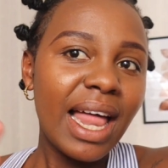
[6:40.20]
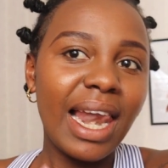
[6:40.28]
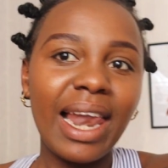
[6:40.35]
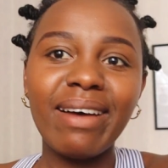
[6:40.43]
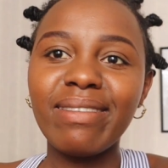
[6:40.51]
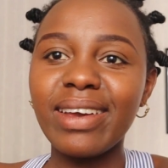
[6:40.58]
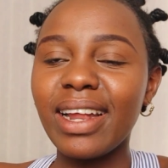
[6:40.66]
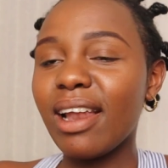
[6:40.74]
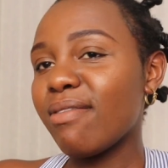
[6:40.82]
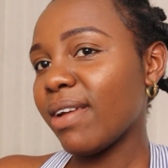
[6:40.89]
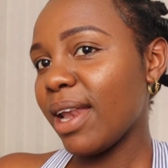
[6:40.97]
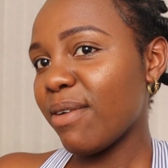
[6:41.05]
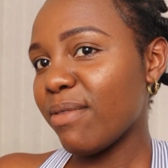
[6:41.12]
Loving,
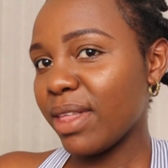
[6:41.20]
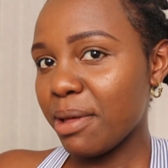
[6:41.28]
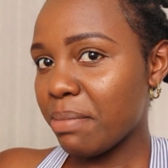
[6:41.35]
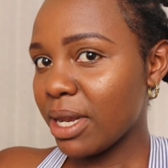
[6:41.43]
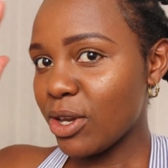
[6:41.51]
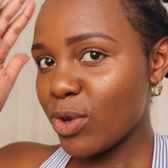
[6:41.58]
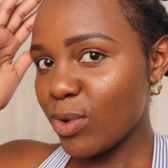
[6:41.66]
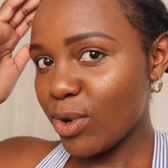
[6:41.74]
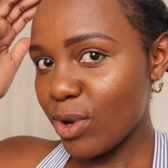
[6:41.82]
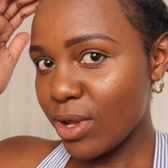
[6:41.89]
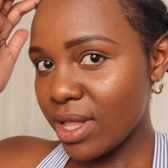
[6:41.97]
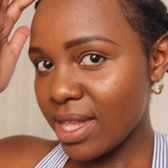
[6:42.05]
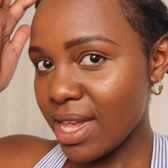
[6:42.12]
loving, loving the Bantu
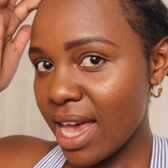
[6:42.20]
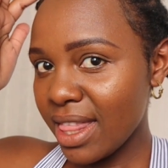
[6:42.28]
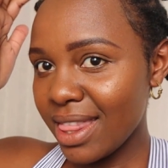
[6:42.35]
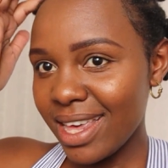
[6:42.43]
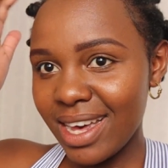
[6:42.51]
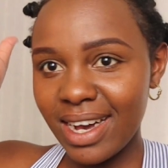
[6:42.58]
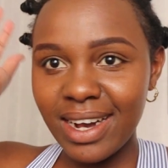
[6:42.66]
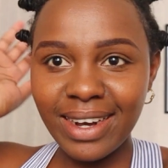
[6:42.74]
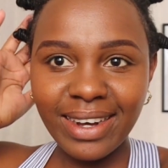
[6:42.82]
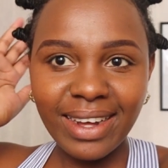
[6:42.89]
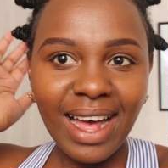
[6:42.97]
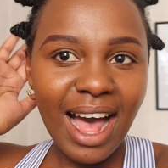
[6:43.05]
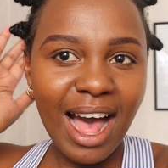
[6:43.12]
knots. I think
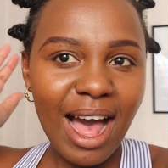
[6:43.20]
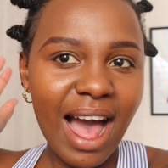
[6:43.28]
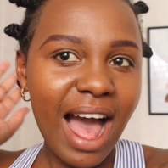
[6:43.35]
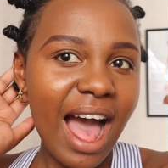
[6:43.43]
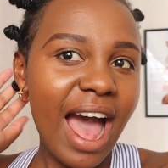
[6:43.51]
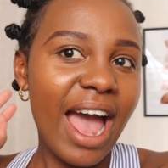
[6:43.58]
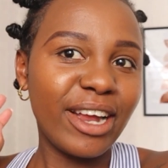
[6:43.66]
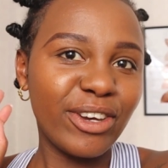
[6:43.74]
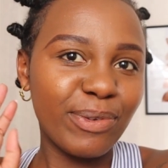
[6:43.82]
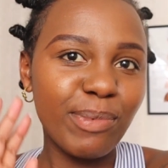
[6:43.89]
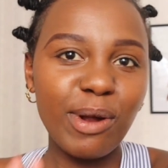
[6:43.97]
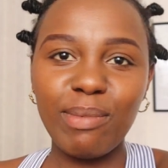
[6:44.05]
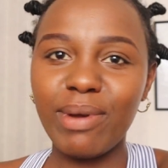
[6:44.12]
I
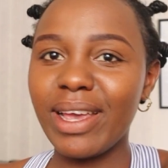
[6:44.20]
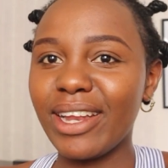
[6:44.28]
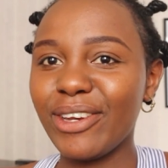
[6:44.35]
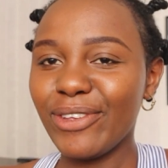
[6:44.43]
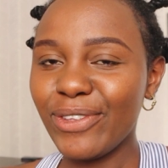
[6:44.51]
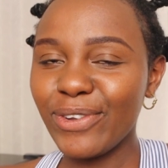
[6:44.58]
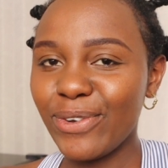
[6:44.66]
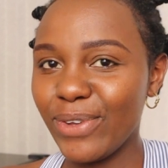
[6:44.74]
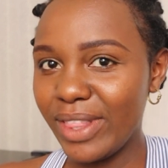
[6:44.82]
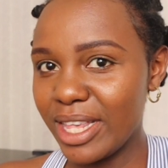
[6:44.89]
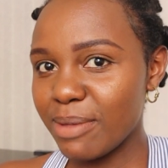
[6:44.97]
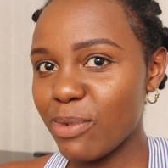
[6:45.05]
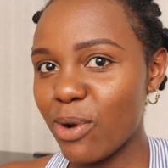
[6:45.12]
should probably get used to
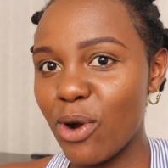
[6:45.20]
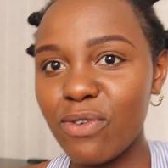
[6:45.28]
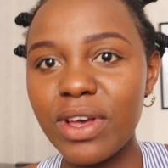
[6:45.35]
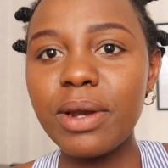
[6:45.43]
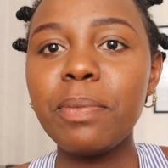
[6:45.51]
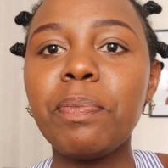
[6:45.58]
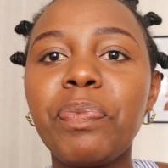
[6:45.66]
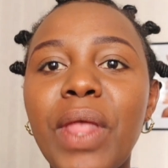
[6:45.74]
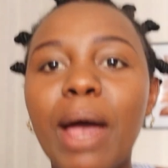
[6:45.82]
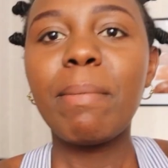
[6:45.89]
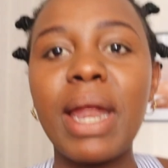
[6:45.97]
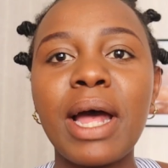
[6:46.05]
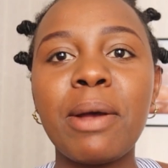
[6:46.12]
doing this more often.
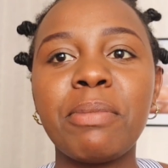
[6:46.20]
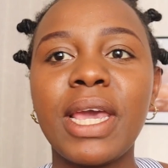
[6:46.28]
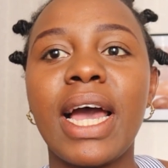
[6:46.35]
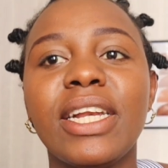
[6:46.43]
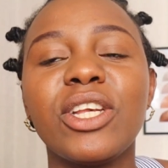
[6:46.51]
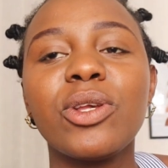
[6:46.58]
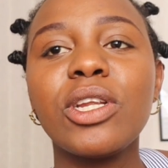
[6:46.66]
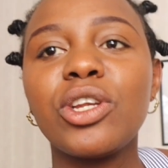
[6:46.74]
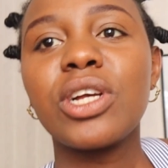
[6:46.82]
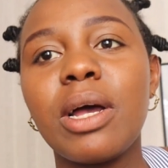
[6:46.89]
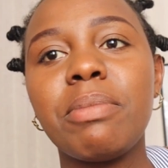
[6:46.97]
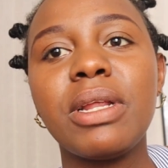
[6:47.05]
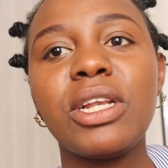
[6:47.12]
But um, yeah, I just wanted to
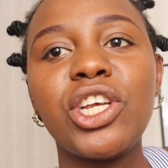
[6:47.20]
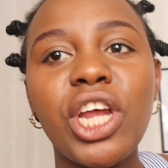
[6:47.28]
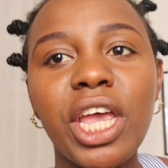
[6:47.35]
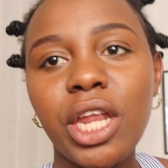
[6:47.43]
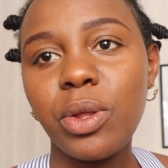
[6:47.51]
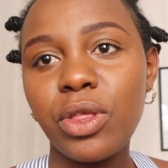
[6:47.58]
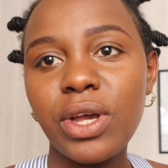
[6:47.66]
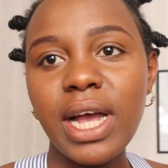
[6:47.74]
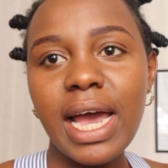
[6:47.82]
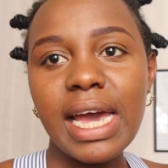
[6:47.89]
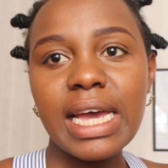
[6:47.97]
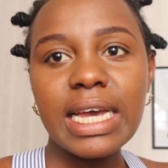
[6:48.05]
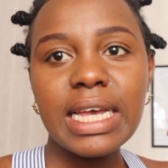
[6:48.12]
come in, check in with you
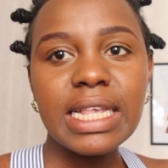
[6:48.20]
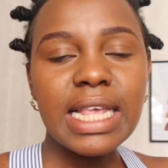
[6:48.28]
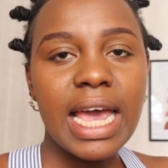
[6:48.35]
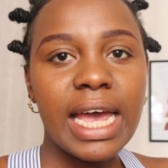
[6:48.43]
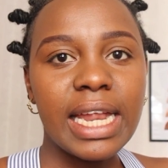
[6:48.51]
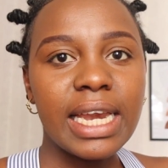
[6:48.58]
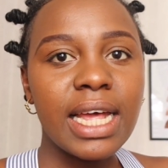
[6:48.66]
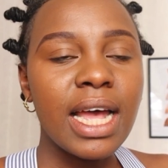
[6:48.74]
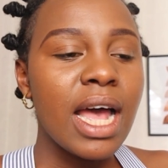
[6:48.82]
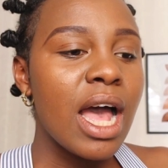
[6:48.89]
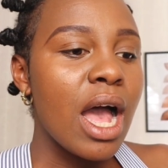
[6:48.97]
guys, and